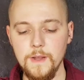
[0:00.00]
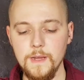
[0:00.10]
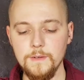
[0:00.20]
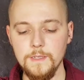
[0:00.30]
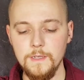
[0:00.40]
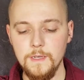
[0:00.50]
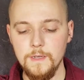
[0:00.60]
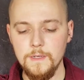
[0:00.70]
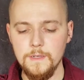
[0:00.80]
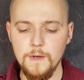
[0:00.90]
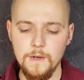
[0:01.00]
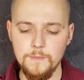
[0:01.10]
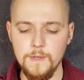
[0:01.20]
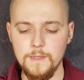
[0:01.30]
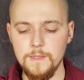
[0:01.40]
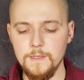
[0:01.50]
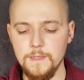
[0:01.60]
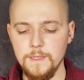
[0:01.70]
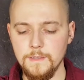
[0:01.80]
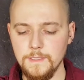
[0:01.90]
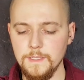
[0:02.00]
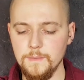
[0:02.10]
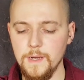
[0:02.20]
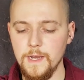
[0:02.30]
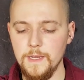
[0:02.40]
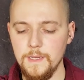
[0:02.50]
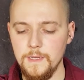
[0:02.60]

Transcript: ground on one of the hills nearby.